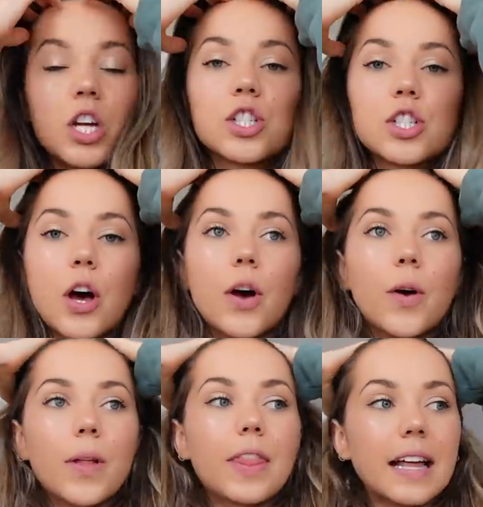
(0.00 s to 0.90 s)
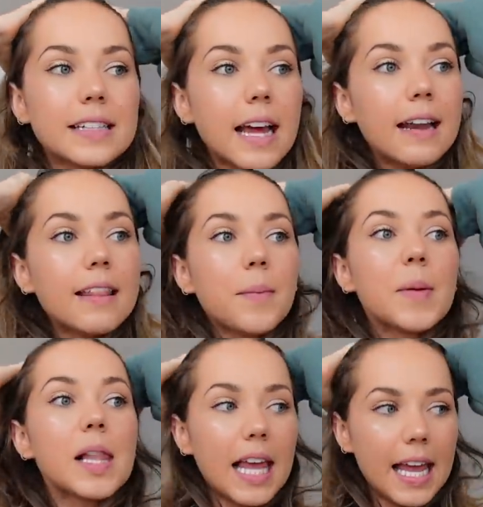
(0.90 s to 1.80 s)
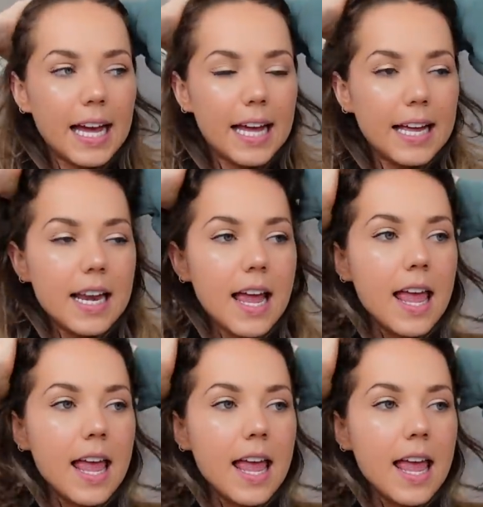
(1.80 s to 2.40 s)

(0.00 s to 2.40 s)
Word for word: So that's kind of the plan.